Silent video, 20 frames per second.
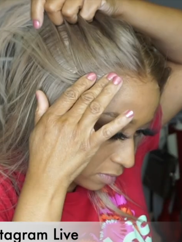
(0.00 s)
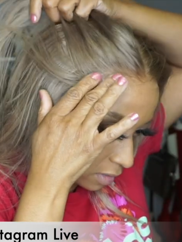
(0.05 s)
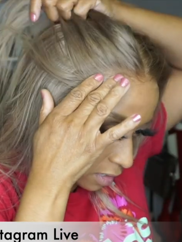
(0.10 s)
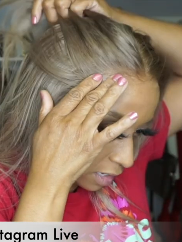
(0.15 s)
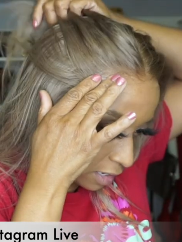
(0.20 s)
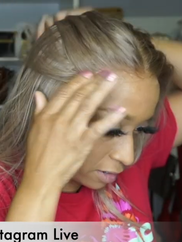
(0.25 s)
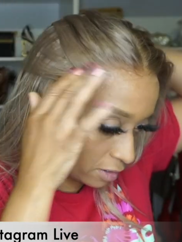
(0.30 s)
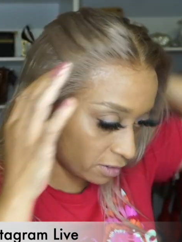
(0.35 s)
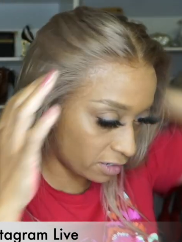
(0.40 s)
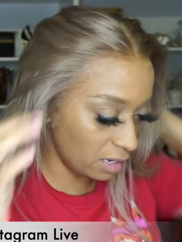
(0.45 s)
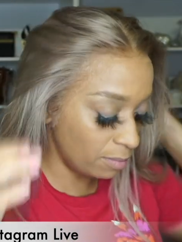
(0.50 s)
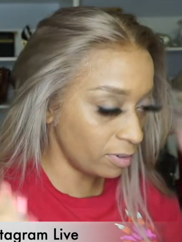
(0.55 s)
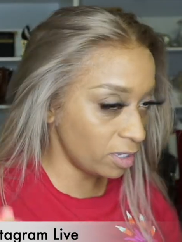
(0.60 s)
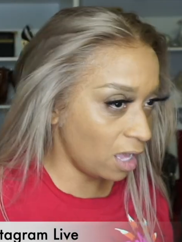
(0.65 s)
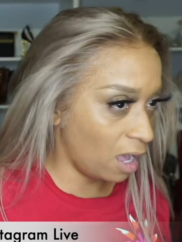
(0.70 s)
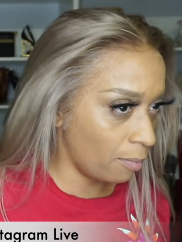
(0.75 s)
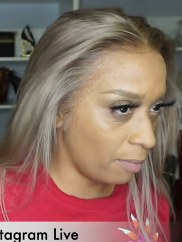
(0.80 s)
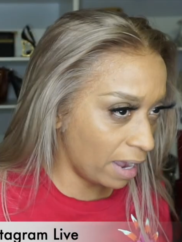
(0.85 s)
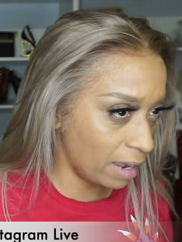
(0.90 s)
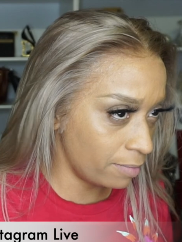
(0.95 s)
And some of
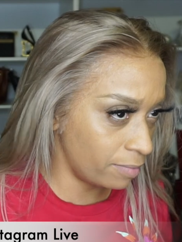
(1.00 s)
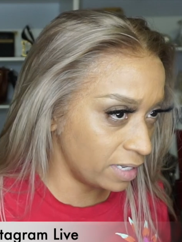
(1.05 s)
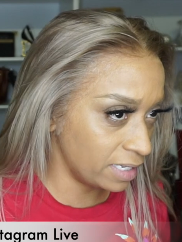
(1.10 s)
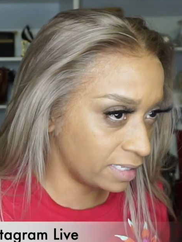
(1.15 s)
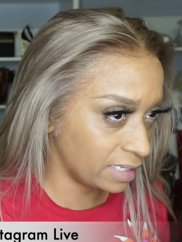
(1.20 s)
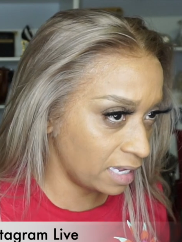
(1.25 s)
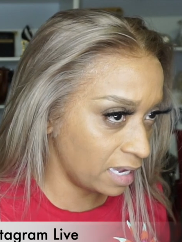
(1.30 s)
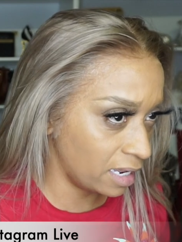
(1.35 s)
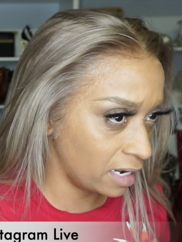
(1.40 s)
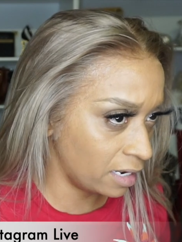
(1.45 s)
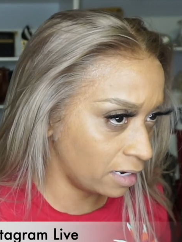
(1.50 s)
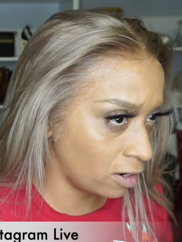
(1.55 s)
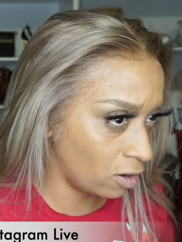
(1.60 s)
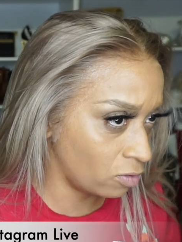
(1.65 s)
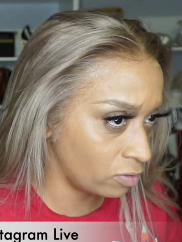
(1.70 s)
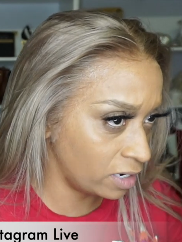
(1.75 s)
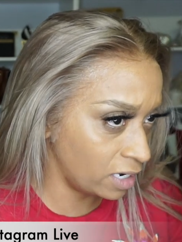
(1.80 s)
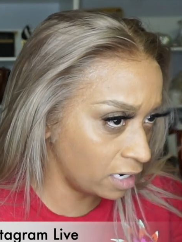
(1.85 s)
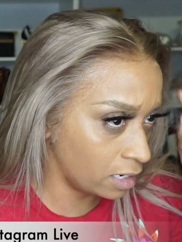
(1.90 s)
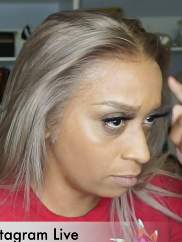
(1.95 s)
y'all might be saying it
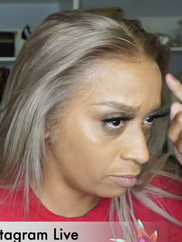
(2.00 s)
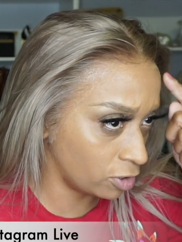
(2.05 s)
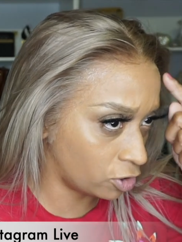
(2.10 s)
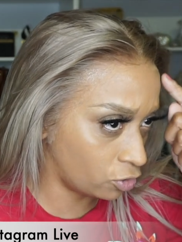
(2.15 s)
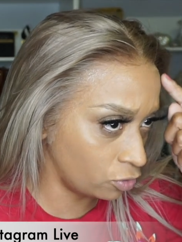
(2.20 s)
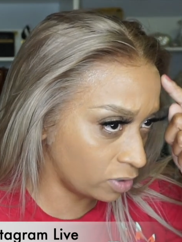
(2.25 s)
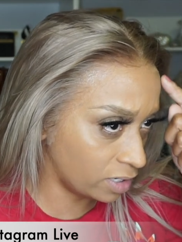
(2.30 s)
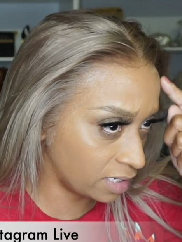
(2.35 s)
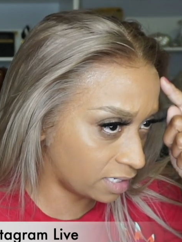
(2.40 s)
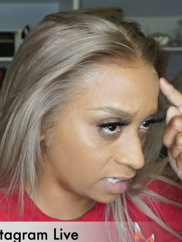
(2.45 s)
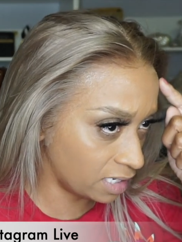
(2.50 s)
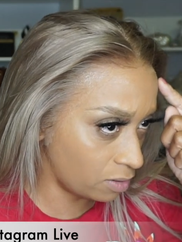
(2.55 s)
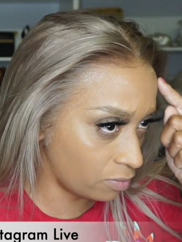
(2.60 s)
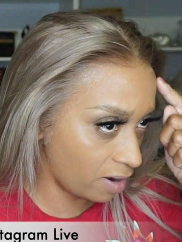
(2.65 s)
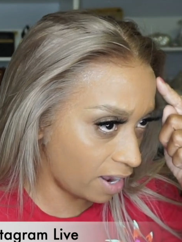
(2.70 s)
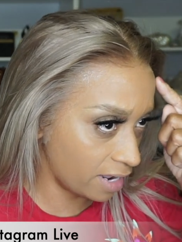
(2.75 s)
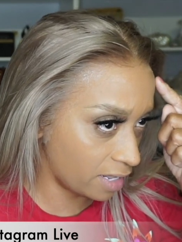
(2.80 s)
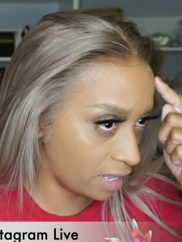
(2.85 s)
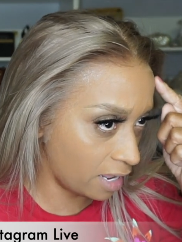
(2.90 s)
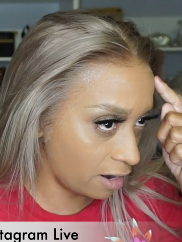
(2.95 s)
don't need it, but you can see
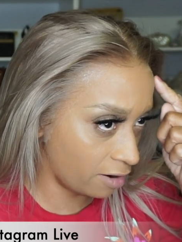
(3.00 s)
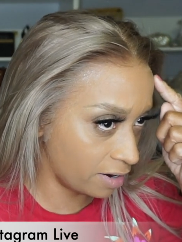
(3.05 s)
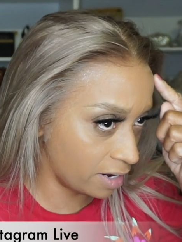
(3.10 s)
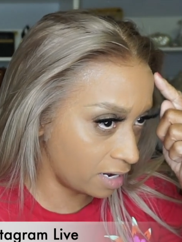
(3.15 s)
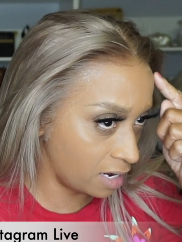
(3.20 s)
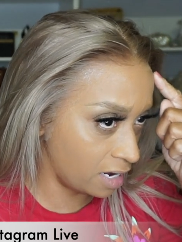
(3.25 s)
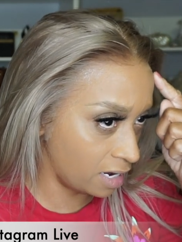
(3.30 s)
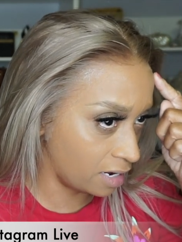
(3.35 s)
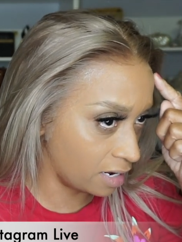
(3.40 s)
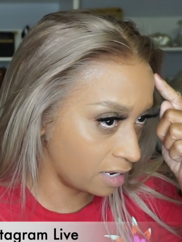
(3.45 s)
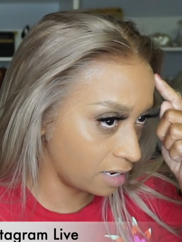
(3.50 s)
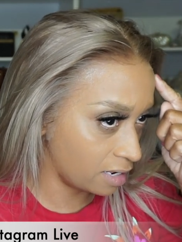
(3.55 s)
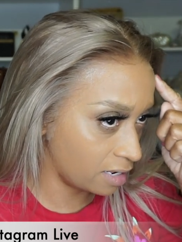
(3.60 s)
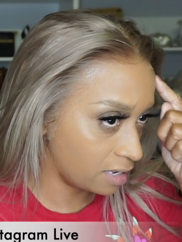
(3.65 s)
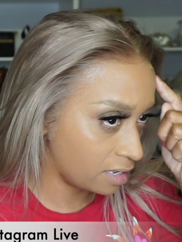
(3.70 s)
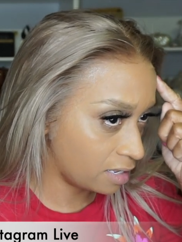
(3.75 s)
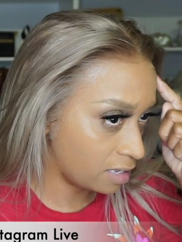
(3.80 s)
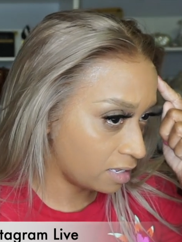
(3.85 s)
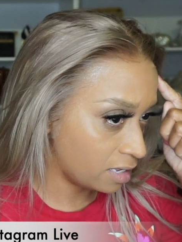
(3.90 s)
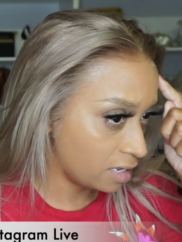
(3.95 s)
right there it need
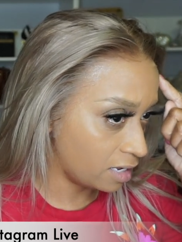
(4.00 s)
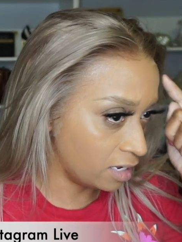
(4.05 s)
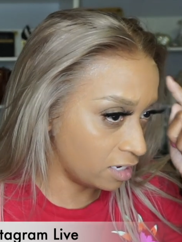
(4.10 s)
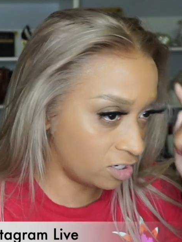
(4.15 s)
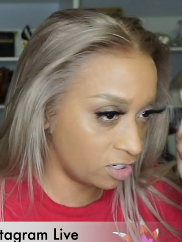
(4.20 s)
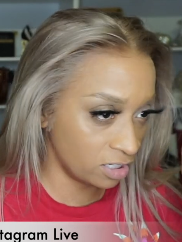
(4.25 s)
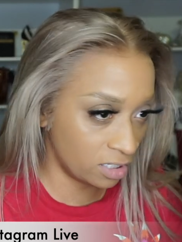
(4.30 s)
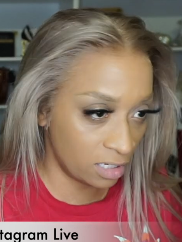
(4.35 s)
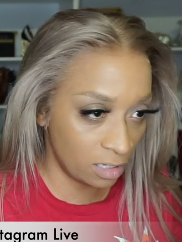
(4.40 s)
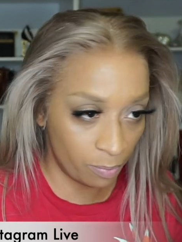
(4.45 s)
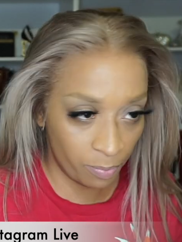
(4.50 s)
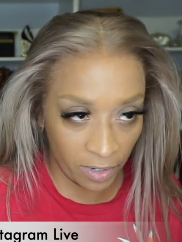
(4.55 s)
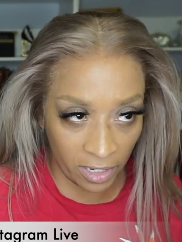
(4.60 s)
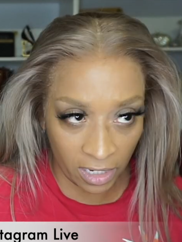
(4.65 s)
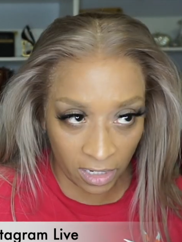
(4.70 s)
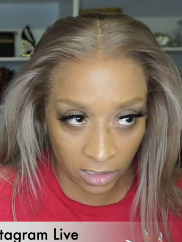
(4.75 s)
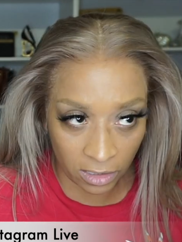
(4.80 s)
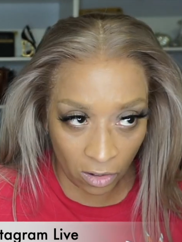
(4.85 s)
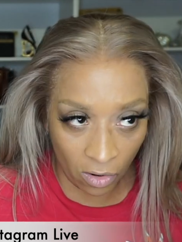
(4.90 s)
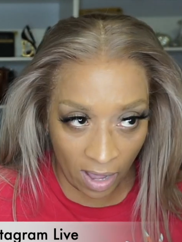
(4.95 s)
it. It just
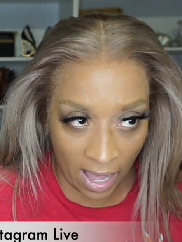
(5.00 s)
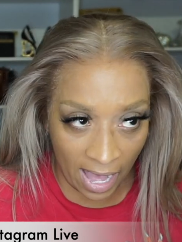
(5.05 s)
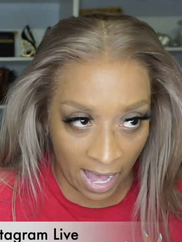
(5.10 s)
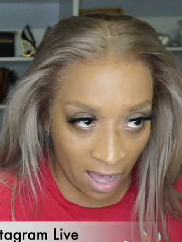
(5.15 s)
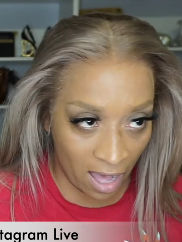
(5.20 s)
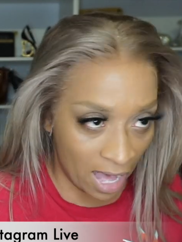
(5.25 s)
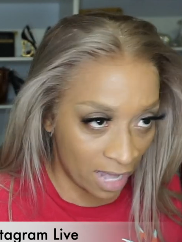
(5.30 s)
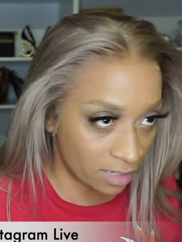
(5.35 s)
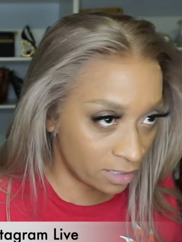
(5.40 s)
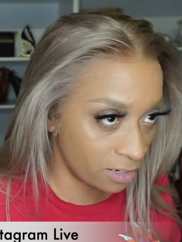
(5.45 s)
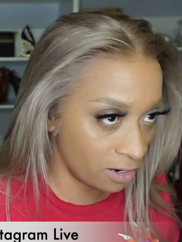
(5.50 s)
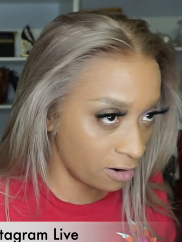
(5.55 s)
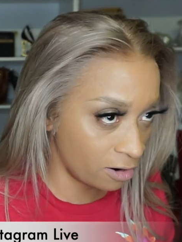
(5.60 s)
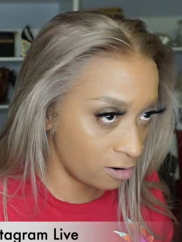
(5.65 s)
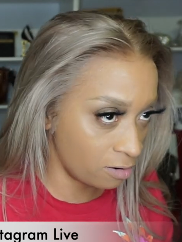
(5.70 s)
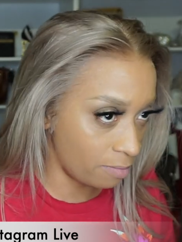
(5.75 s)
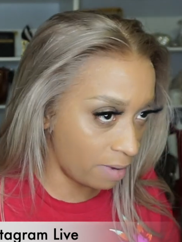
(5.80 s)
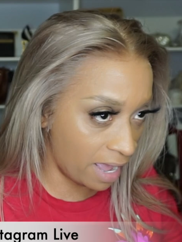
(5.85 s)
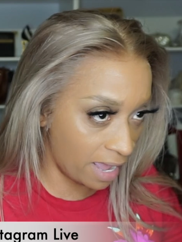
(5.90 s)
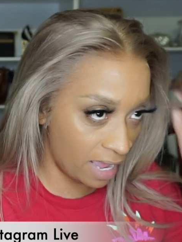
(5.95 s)
depends on how I
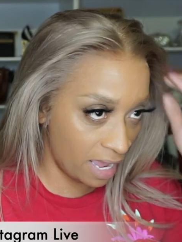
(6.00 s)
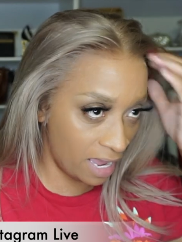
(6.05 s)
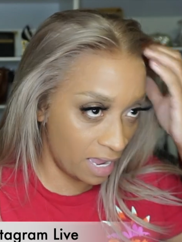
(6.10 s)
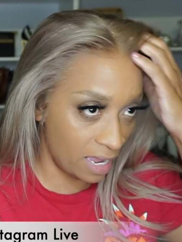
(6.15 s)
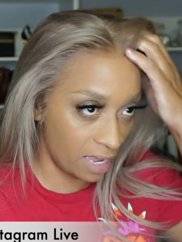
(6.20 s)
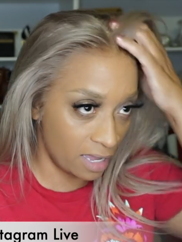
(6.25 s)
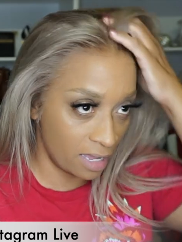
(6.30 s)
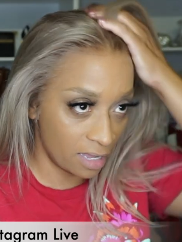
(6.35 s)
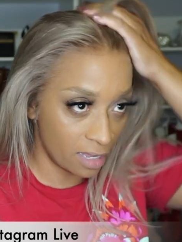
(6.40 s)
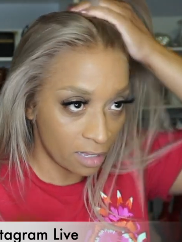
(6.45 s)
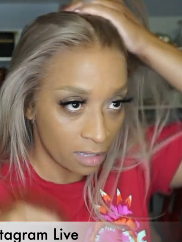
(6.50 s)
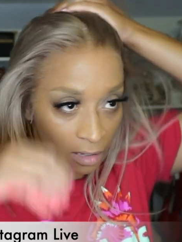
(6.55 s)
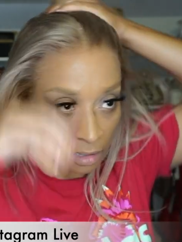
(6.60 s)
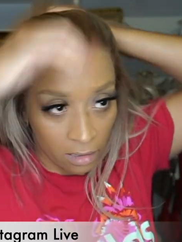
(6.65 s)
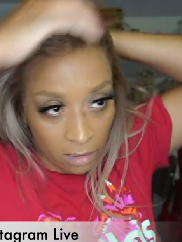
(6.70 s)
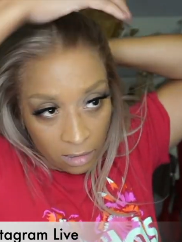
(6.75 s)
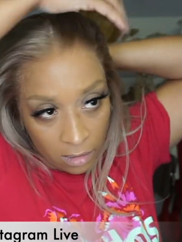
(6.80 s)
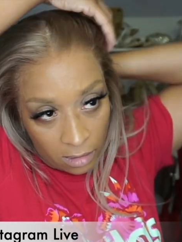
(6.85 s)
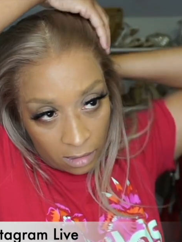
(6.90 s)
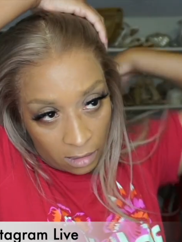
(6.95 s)
turn my head,
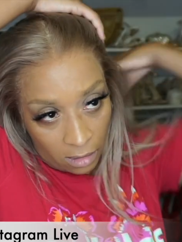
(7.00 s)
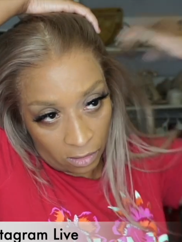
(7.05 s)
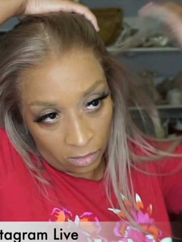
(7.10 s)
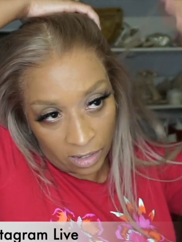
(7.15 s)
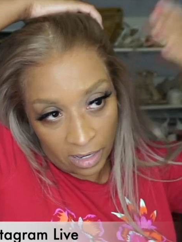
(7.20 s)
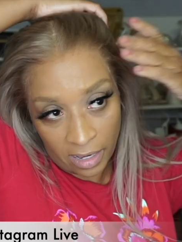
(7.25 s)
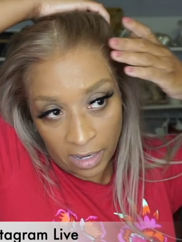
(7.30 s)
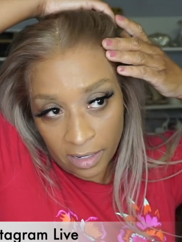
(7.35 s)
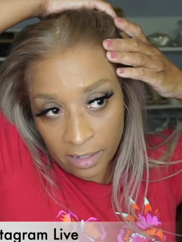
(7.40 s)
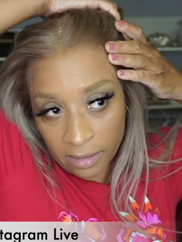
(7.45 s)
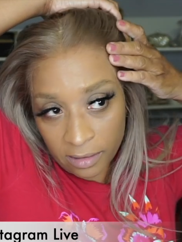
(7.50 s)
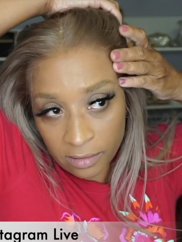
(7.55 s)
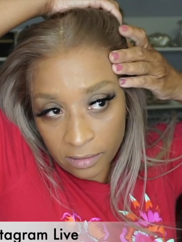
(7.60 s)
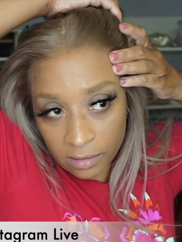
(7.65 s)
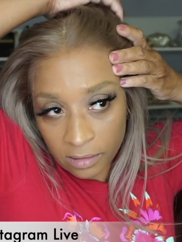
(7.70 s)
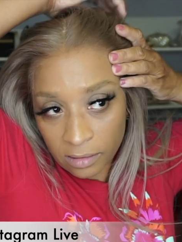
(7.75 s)
okay?